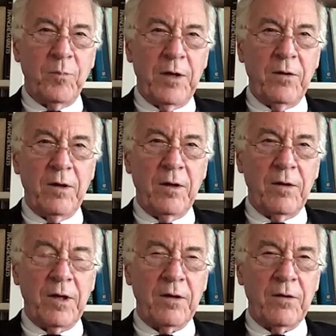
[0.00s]
been
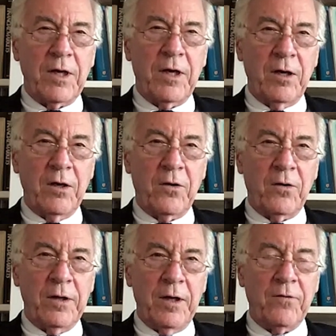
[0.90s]
the killer
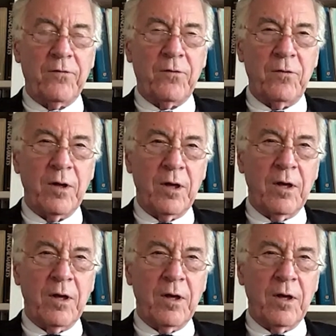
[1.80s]
in this, or